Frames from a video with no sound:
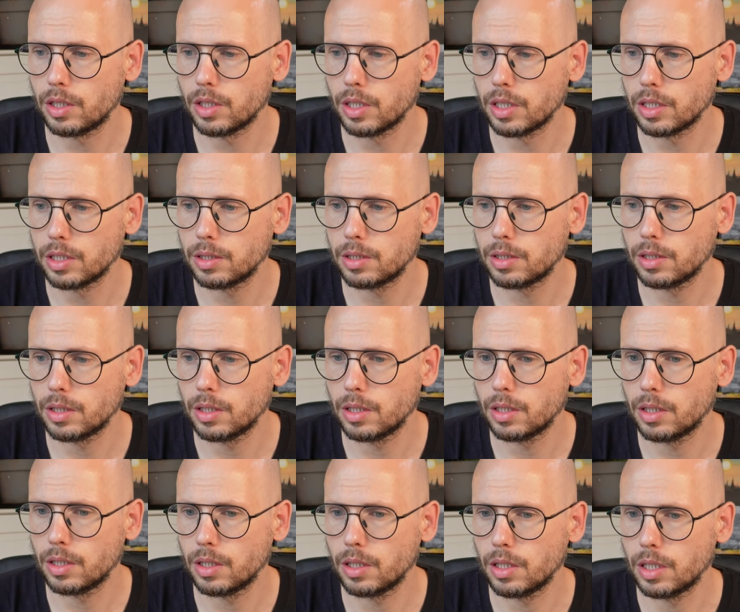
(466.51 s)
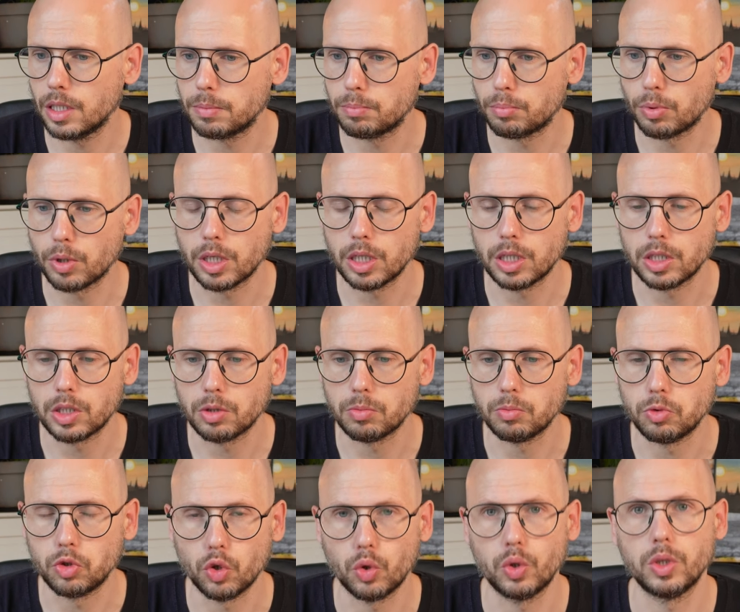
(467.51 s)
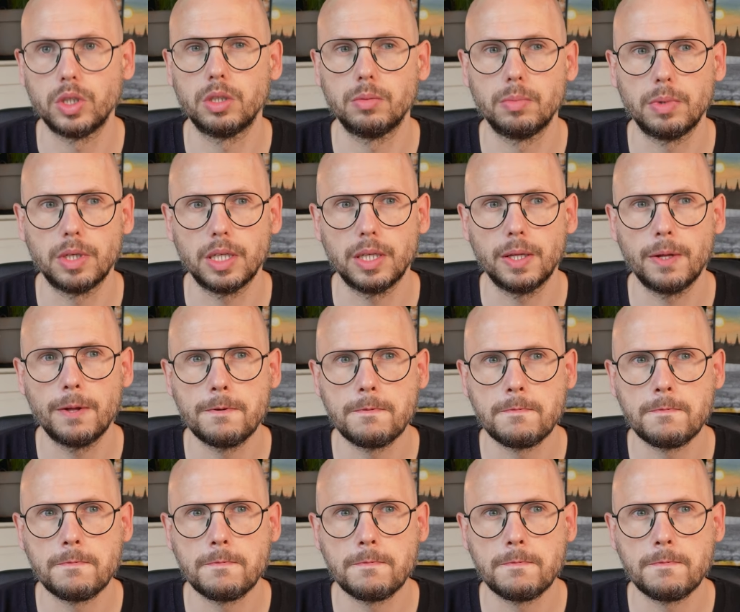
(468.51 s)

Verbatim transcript: that it's, it's bringing some joy to me